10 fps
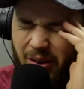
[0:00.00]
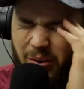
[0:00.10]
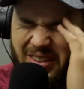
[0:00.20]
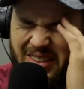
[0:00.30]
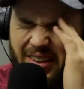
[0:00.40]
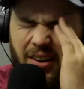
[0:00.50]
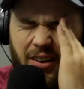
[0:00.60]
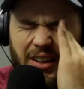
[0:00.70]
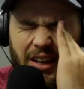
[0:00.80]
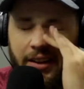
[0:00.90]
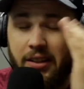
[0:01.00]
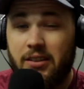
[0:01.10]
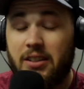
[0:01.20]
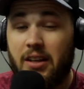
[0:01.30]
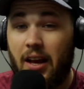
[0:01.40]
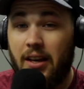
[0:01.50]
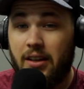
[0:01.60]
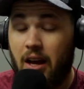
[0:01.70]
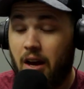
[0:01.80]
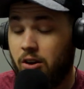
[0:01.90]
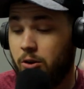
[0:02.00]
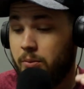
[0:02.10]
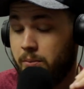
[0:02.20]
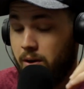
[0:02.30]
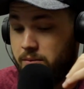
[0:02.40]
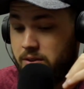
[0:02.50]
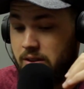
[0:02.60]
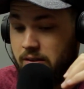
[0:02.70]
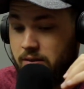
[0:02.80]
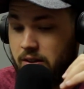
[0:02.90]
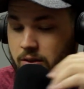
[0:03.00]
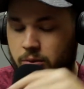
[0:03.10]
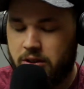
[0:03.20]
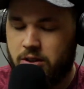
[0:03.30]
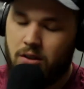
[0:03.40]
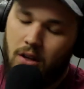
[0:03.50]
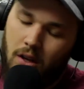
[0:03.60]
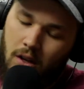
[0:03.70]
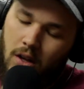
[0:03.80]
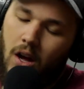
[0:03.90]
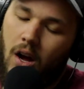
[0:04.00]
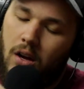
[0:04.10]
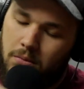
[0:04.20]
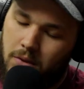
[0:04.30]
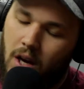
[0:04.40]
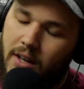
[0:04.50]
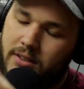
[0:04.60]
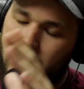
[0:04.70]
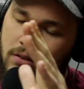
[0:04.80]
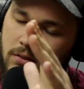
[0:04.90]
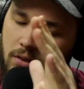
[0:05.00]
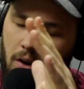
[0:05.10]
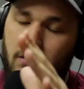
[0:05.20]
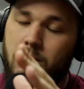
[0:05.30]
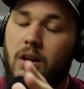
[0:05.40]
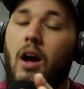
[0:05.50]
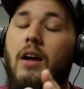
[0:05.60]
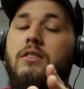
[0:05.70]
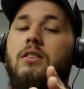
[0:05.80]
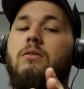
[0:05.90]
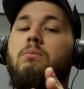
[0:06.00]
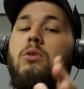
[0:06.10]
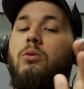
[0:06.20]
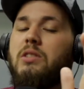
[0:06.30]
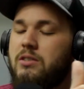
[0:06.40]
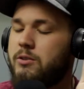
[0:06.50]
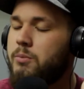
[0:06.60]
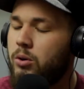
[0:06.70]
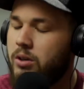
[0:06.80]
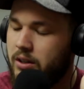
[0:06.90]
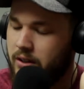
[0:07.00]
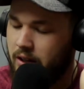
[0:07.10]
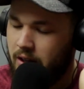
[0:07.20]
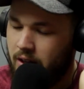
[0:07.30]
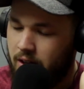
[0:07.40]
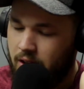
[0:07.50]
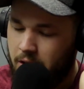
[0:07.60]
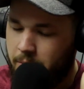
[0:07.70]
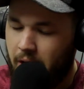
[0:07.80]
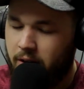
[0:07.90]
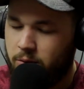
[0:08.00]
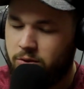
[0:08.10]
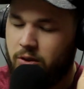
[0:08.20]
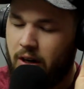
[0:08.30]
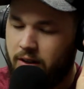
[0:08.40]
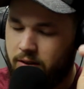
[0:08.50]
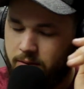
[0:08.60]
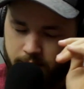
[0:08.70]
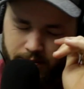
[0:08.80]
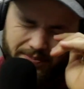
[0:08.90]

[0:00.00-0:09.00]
And then today, I hung my mom's TV, which I am not. I am not blowing smoke in my own dryer.